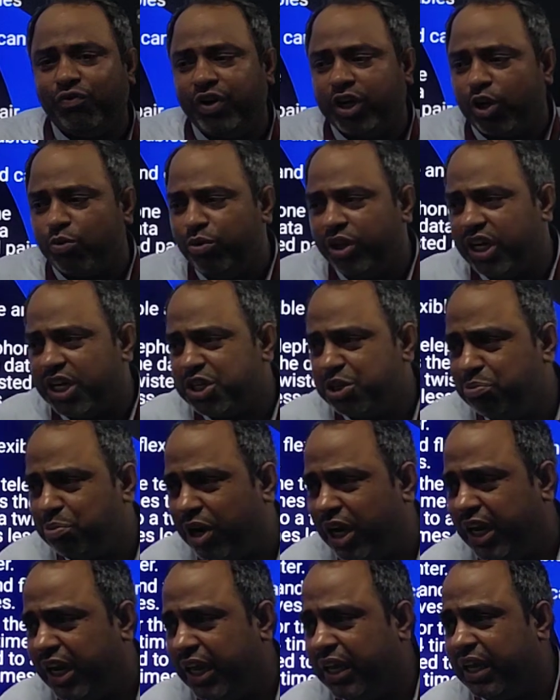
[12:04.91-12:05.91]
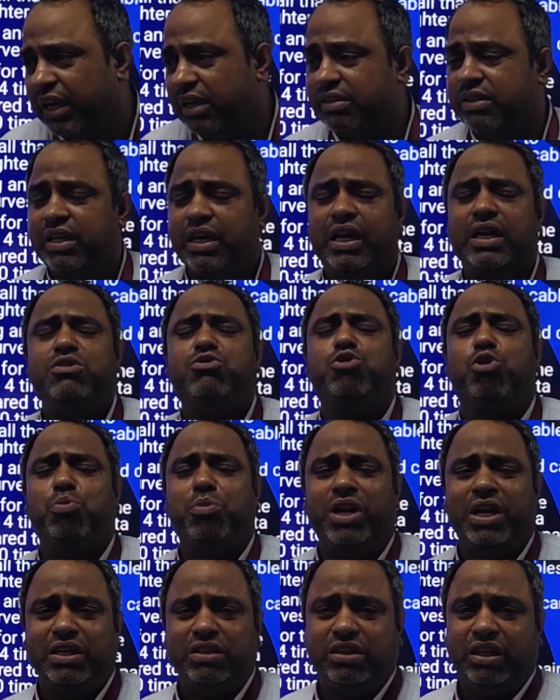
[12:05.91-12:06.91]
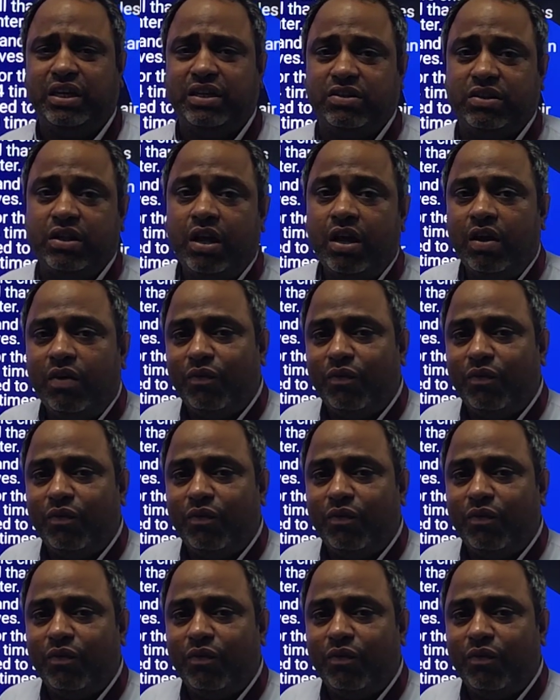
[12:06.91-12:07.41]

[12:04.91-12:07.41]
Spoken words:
of communication particles and so many things.